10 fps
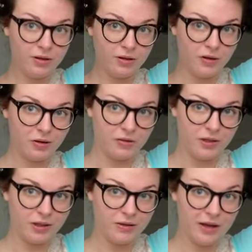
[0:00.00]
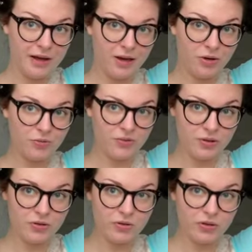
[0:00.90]
curling down,
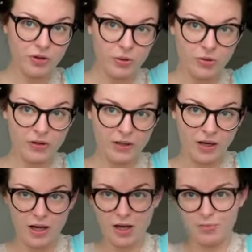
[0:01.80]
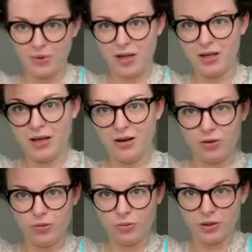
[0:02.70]
curling up, and
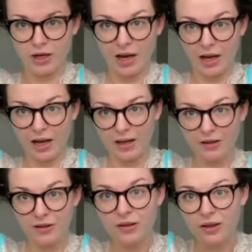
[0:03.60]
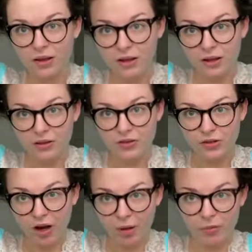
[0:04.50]
now we're at the
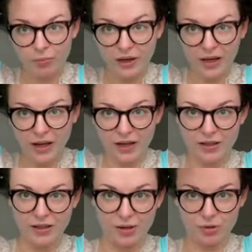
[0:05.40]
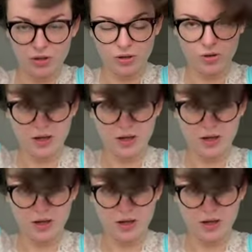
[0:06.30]
top of my head. I'm gonna go